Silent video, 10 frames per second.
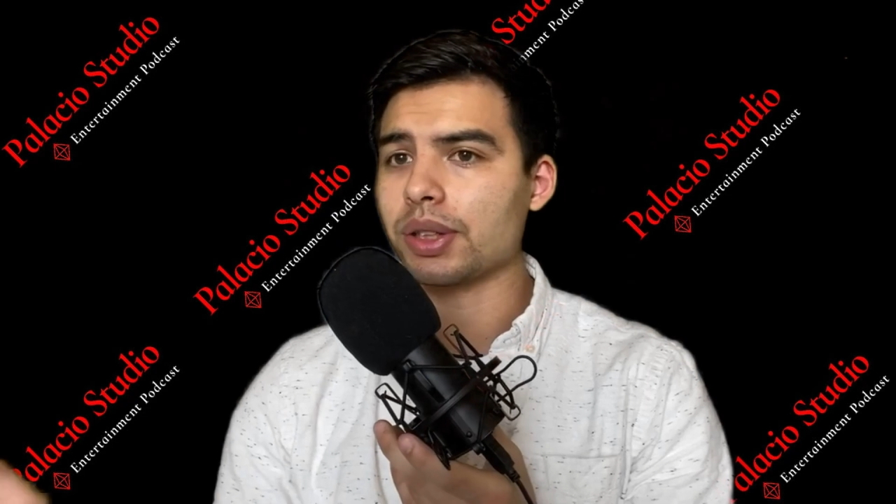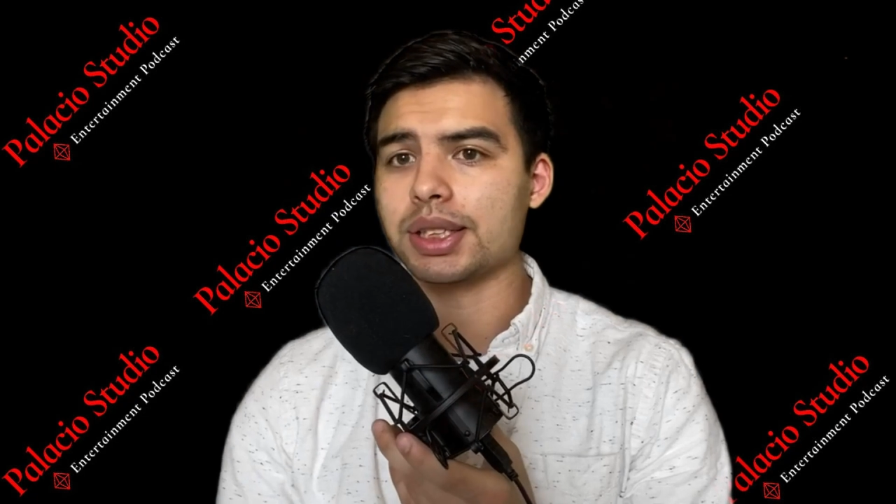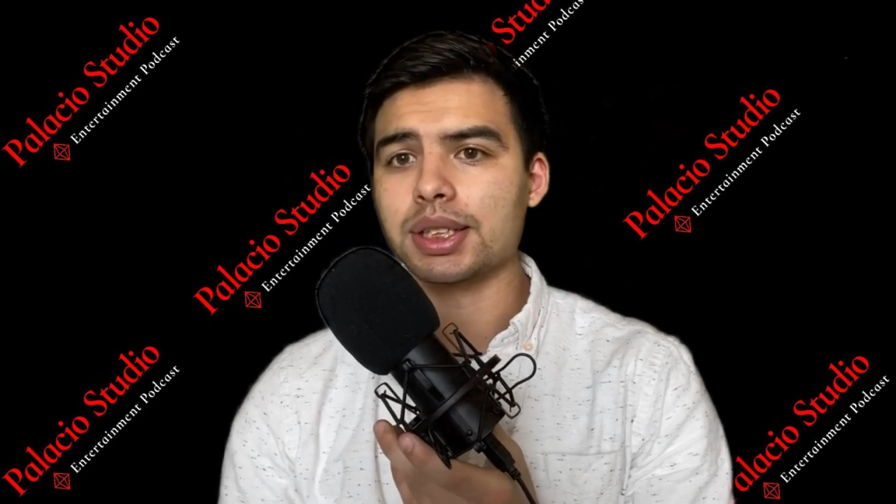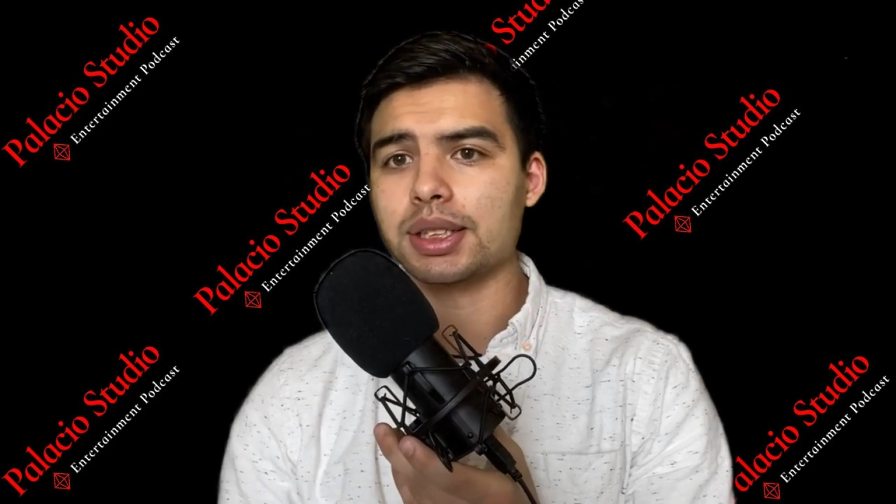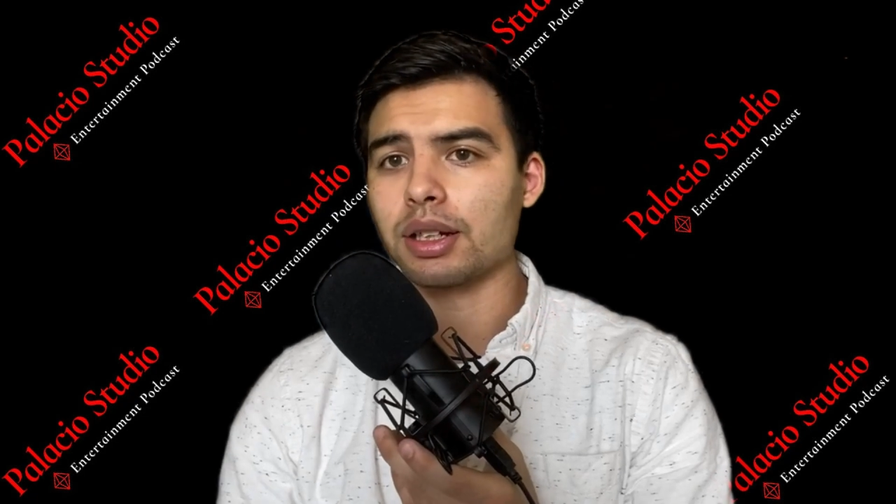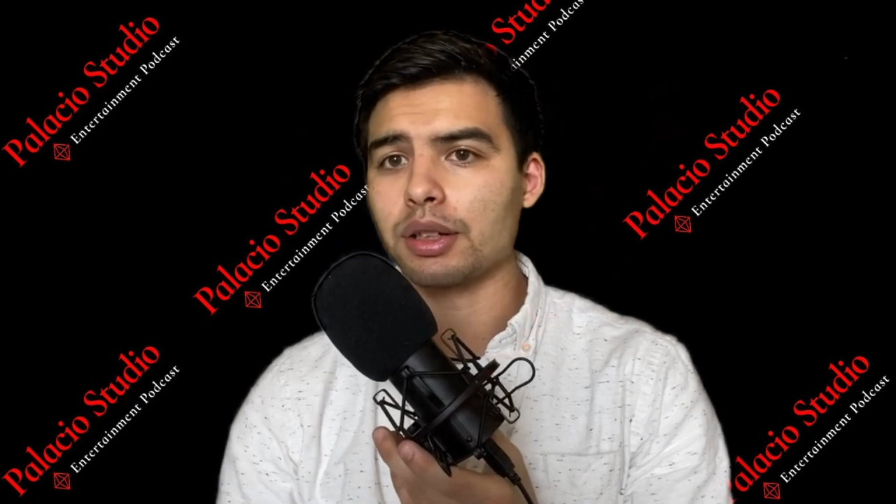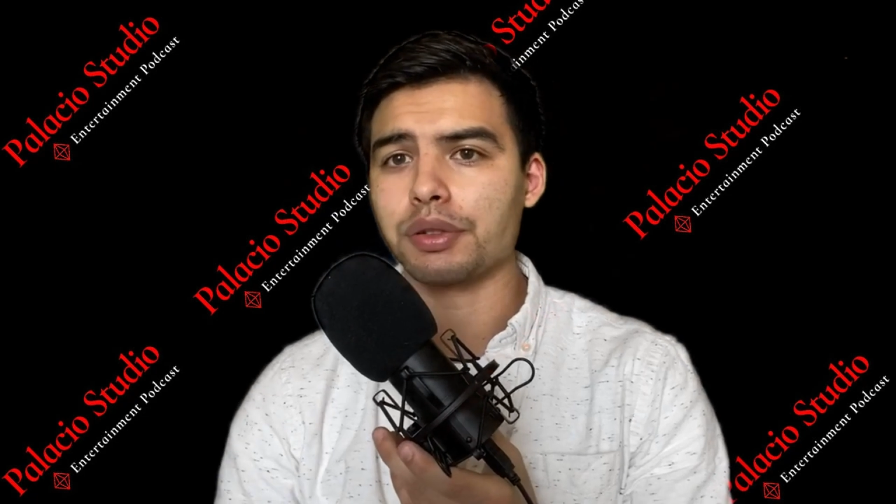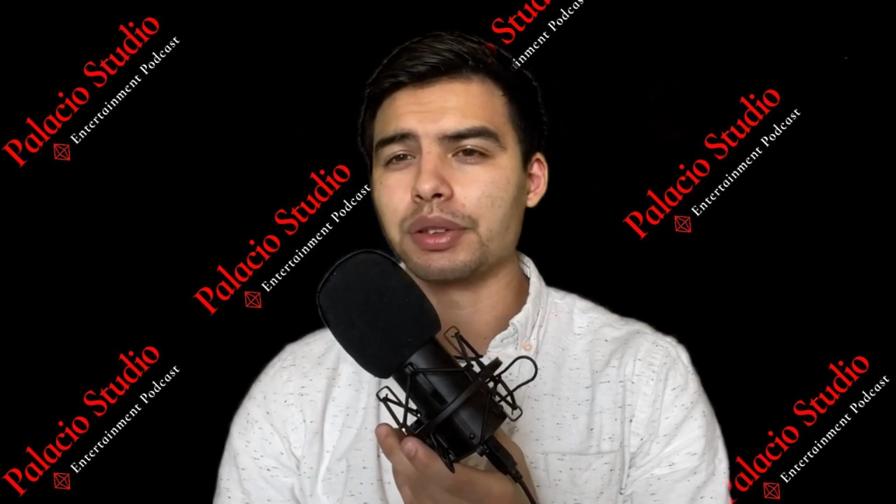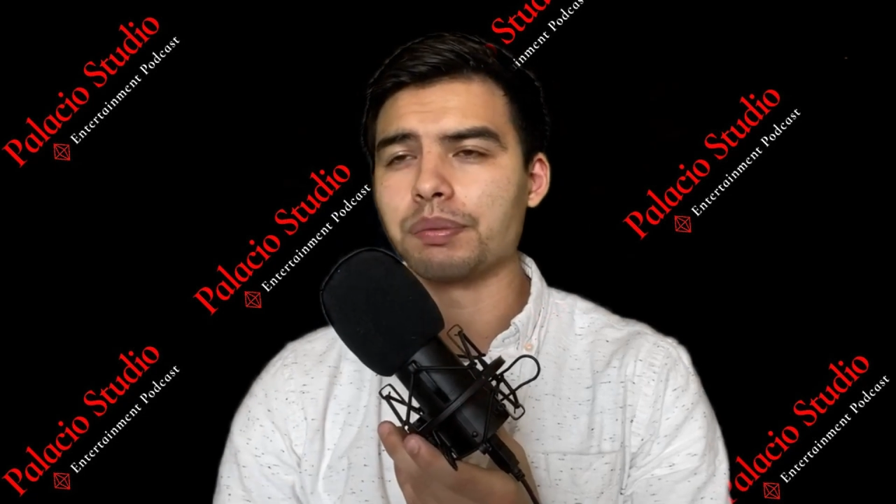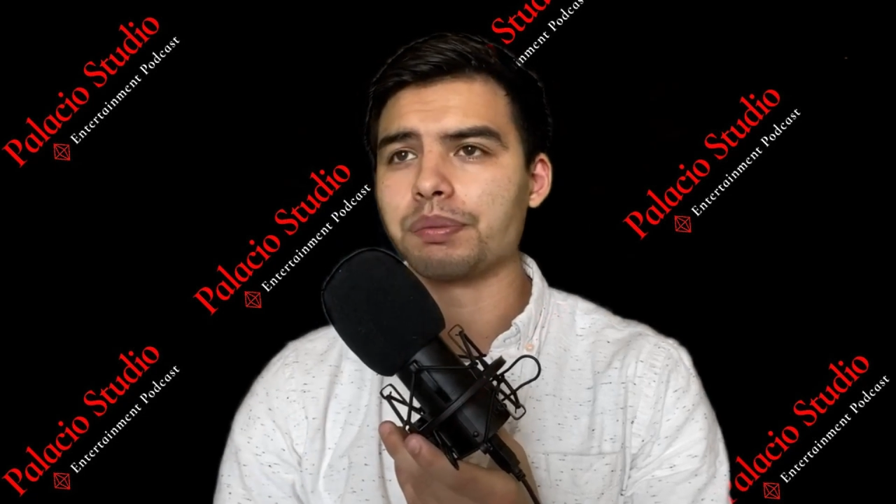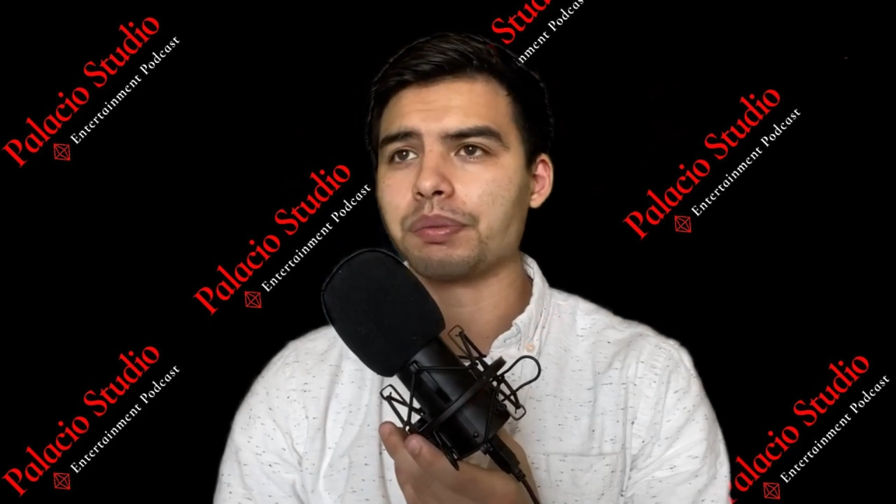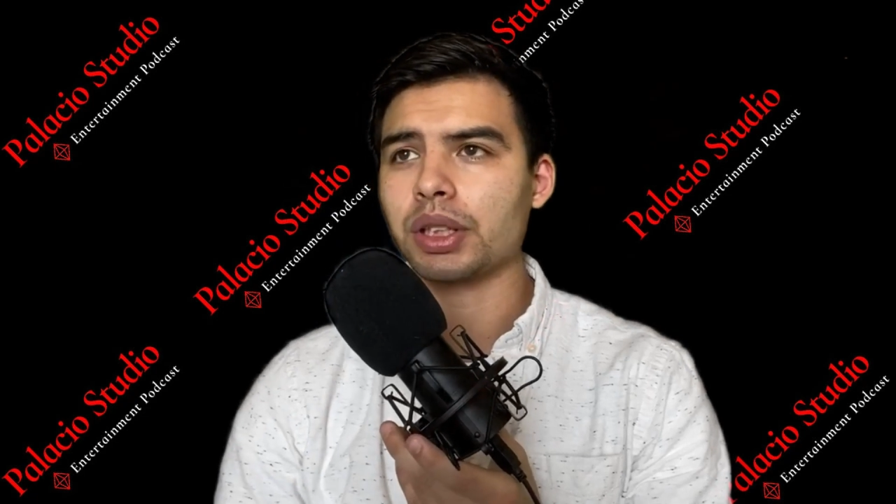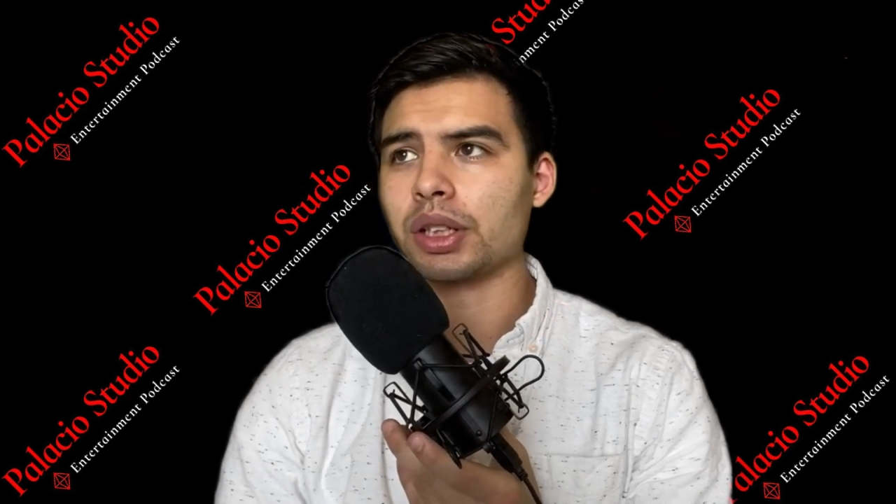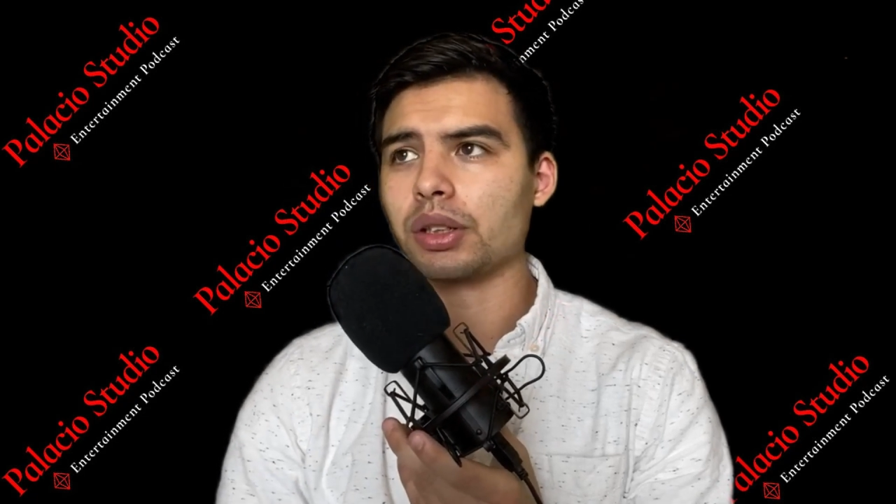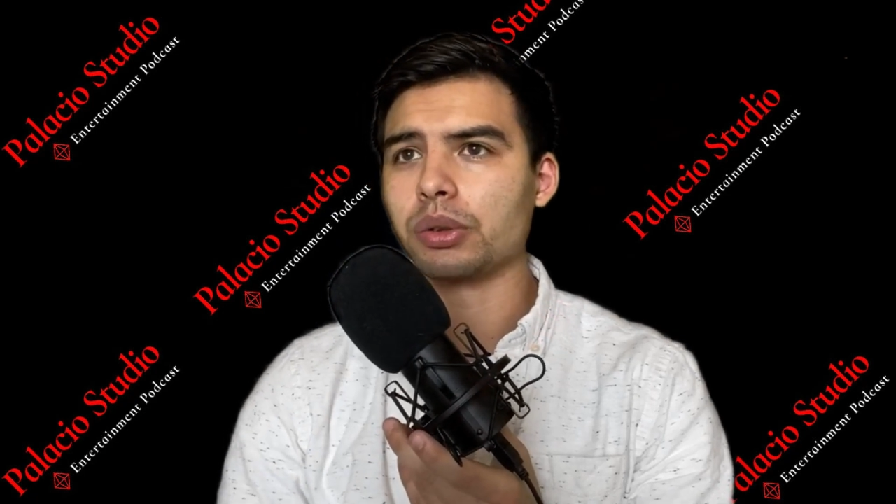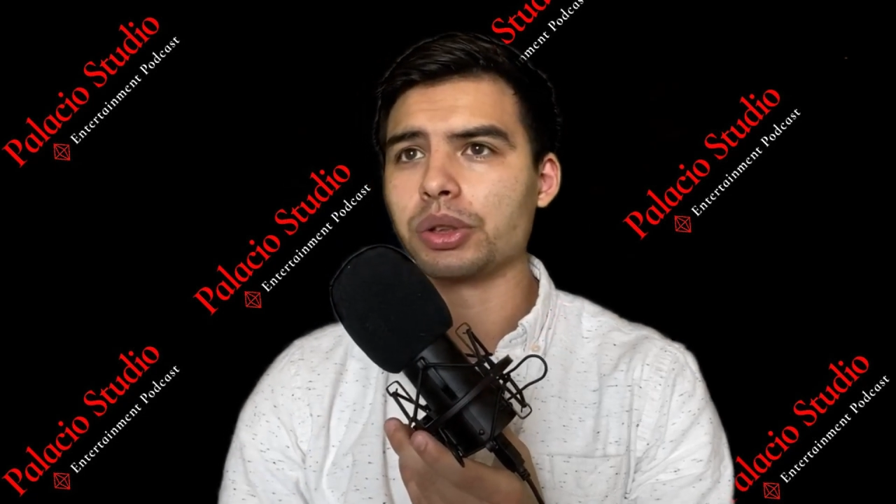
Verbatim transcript: crazy stuff and you know,